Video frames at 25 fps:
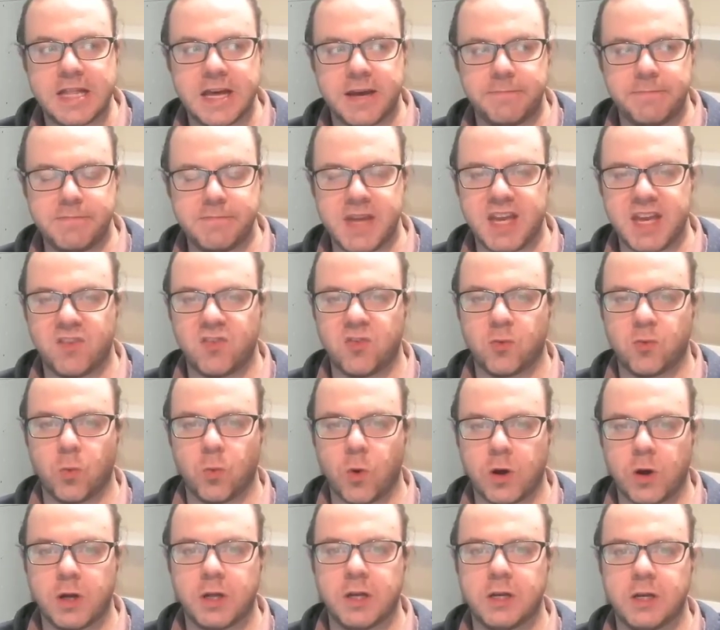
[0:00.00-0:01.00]
that makes
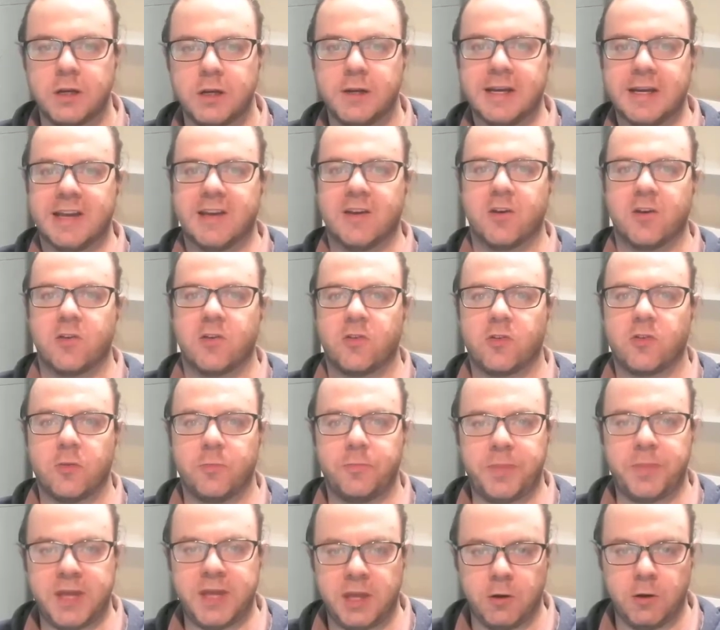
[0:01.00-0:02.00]
one
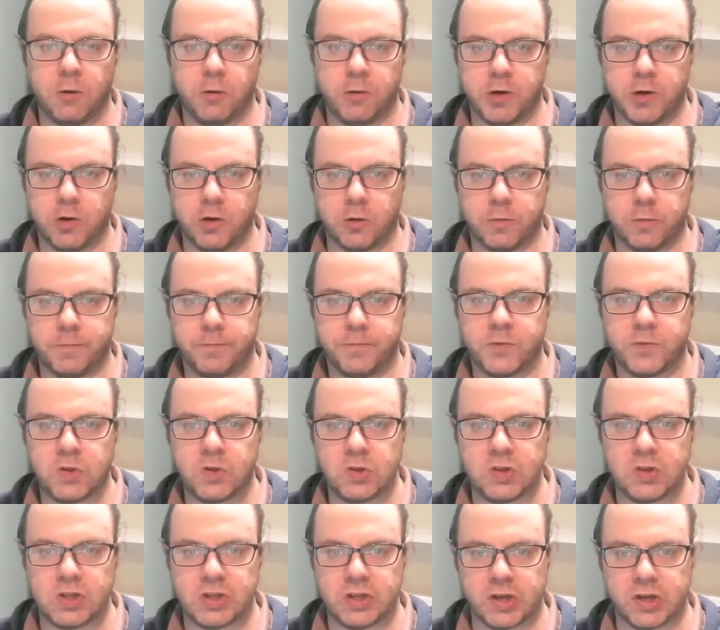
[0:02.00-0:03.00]
superior
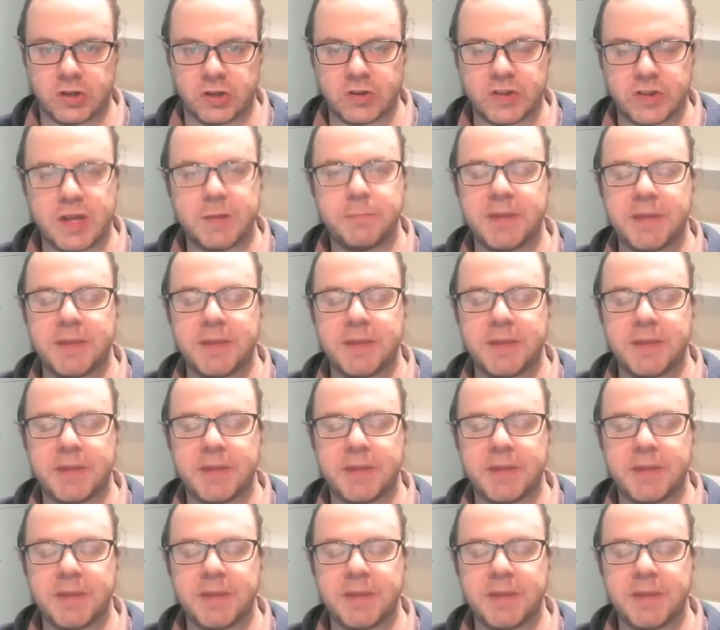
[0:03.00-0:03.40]
to the other,